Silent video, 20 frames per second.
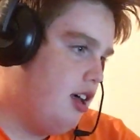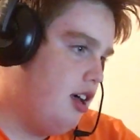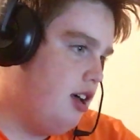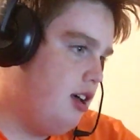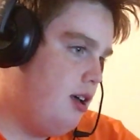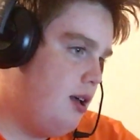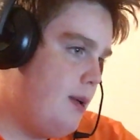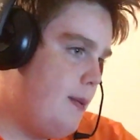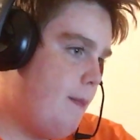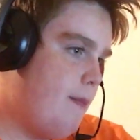
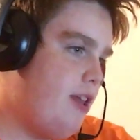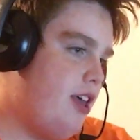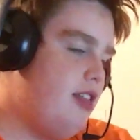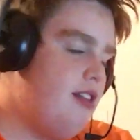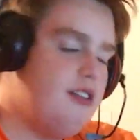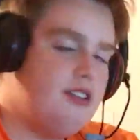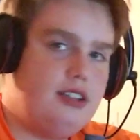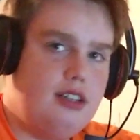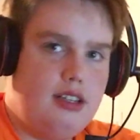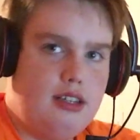And
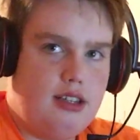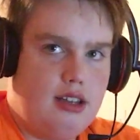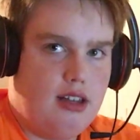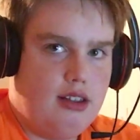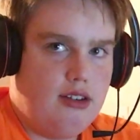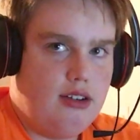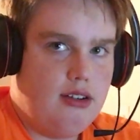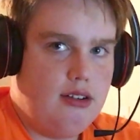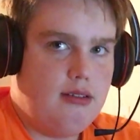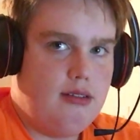there's
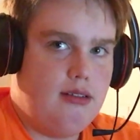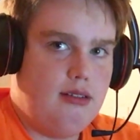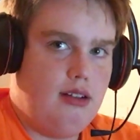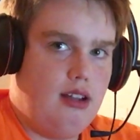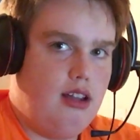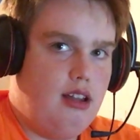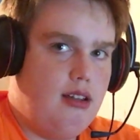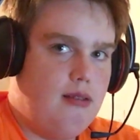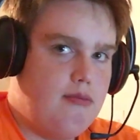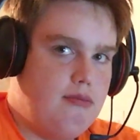another
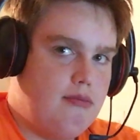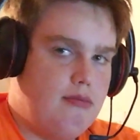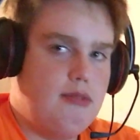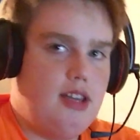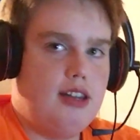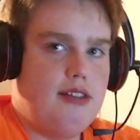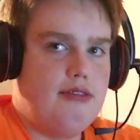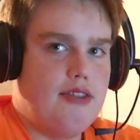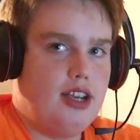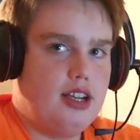
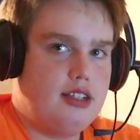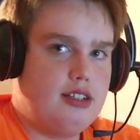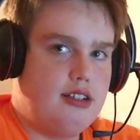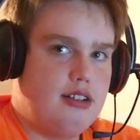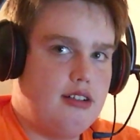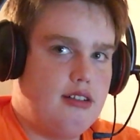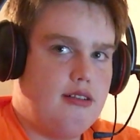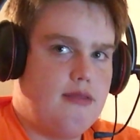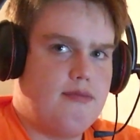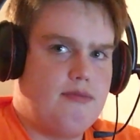
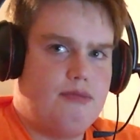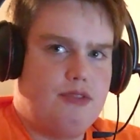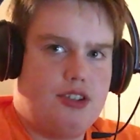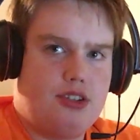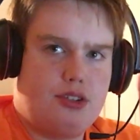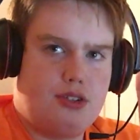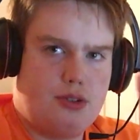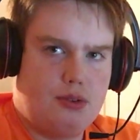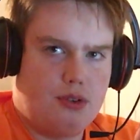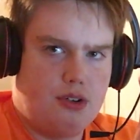manufacturer,
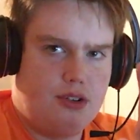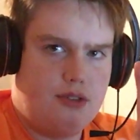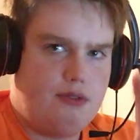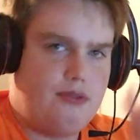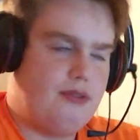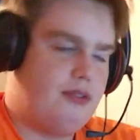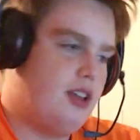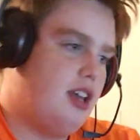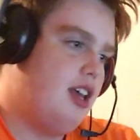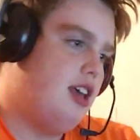sort of,